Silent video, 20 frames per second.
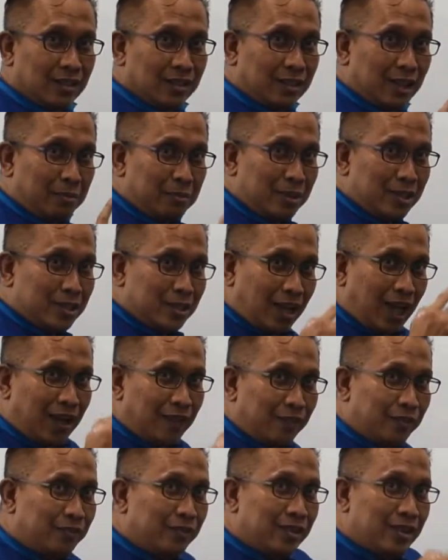That means
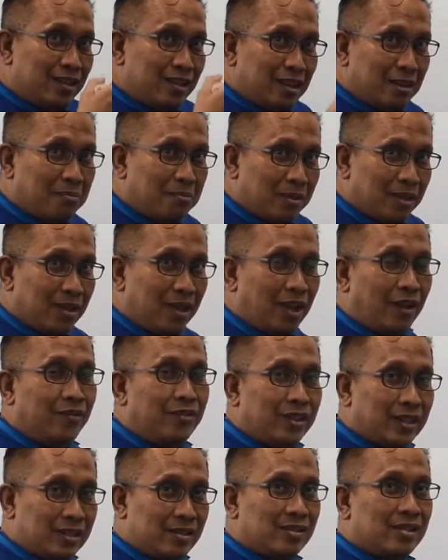every number,
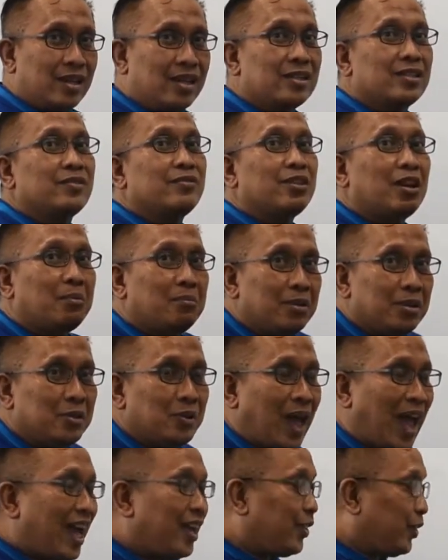every consecutive number, you
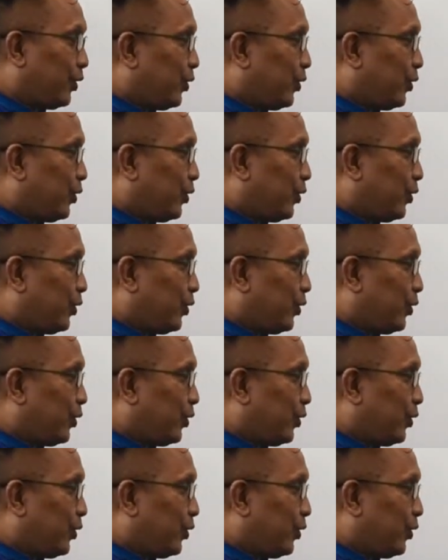add